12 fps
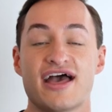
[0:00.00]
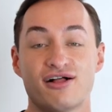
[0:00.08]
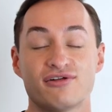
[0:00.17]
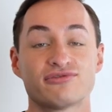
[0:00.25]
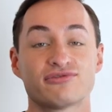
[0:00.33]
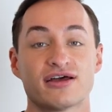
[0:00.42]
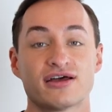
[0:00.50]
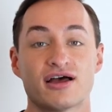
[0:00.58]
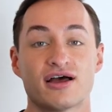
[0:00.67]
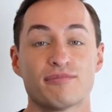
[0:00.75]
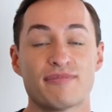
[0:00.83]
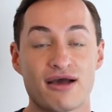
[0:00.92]
e.l.f.
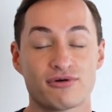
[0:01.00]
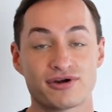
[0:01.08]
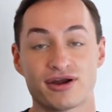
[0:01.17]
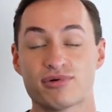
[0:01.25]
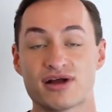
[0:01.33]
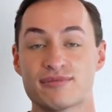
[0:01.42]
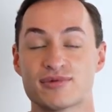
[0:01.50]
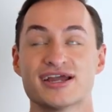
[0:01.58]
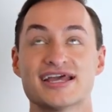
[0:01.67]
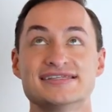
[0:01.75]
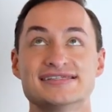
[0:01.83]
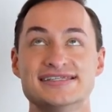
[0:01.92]
Power Grip Primer
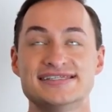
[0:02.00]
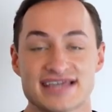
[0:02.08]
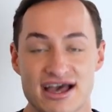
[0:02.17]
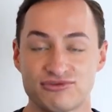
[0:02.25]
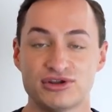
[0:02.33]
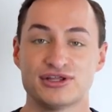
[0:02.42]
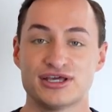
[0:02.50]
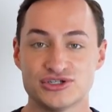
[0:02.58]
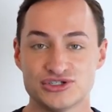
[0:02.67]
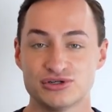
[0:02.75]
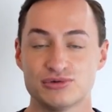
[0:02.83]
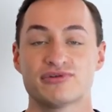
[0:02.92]
is definitely a
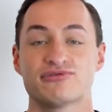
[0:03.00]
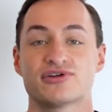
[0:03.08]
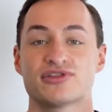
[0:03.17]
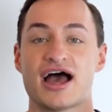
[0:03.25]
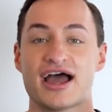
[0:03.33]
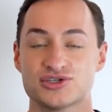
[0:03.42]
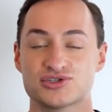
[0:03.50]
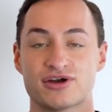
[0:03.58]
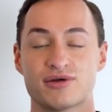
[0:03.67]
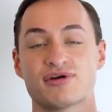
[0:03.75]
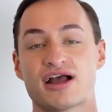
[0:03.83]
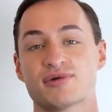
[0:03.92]
dupe for the Hydro
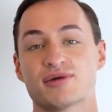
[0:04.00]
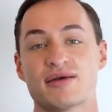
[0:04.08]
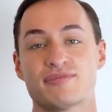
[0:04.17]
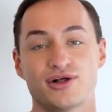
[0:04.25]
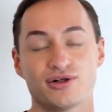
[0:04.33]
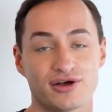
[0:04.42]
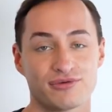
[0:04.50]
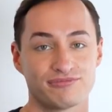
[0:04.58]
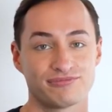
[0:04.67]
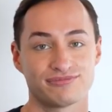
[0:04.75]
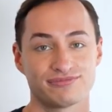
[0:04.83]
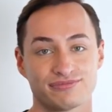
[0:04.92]
Grip Primer by Milk.
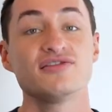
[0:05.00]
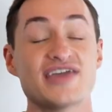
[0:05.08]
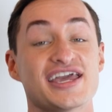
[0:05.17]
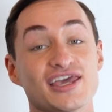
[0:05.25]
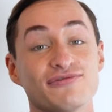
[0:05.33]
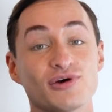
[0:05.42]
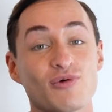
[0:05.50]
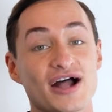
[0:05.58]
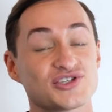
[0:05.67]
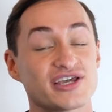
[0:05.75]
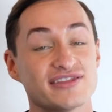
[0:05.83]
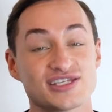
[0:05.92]
Thank you for
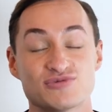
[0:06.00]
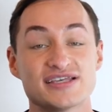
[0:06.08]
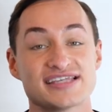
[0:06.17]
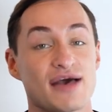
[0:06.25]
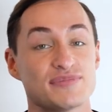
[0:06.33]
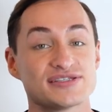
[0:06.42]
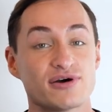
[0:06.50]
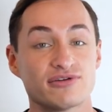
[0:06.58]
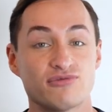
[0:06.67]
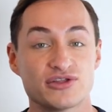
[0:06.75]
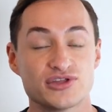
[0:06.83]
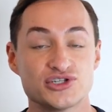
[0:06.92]
watching this week's episode of
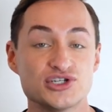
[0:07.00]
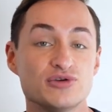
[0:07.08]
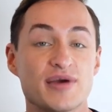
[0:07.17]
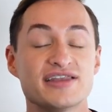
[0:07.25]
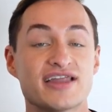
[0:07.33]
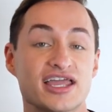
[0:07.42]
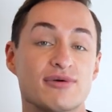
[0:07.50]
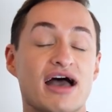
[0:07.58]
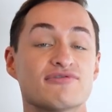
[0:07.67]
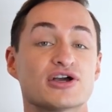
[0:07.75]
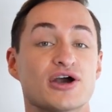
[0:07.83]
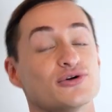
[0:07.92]
What the Dupe, and now you have
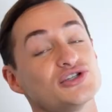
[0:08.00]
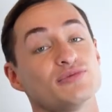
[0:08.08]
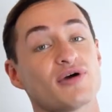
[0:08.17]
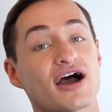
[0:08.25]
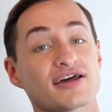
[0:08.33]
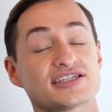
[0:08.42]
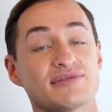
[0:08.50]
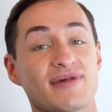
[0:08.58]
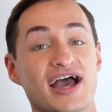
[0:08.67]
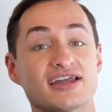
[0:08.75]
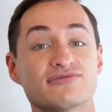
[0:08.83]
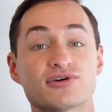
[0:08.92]
a go-to product in
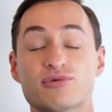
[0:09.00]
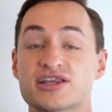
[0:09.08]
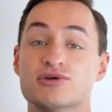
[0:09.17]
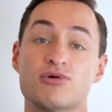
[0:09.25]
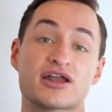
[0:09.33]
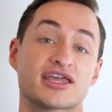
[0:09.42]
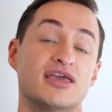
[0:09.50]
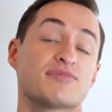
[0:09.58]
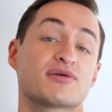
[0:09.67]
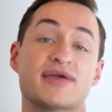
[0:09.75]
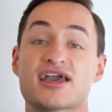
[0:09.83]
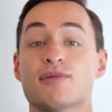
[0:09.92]
mind for when you want to keep
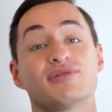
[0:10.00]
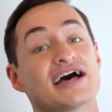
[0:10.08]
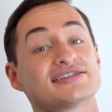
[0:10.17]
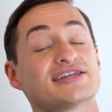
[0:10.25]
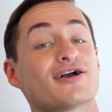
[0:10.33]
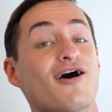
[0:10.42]
your makeup lasting